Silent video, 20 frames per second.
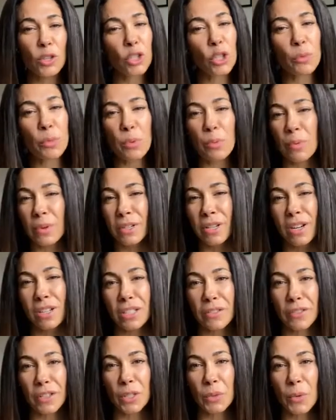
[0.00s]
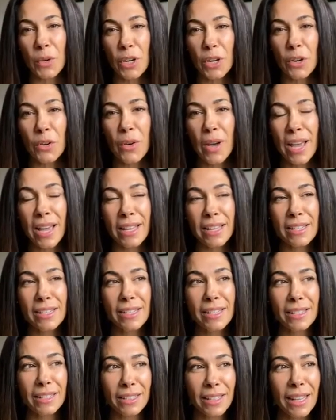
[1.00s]
super productive as well,
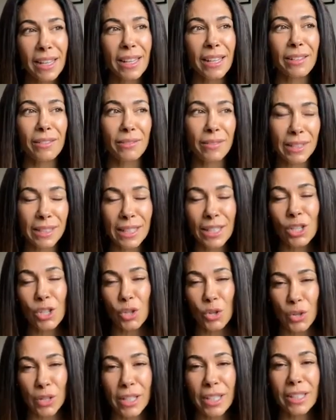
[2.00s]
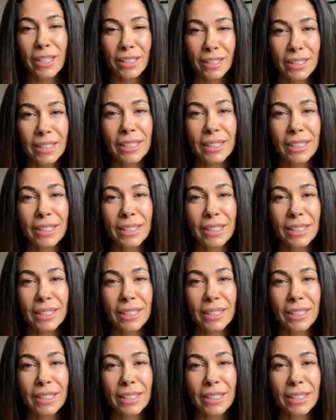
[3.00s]
and really enjoying it.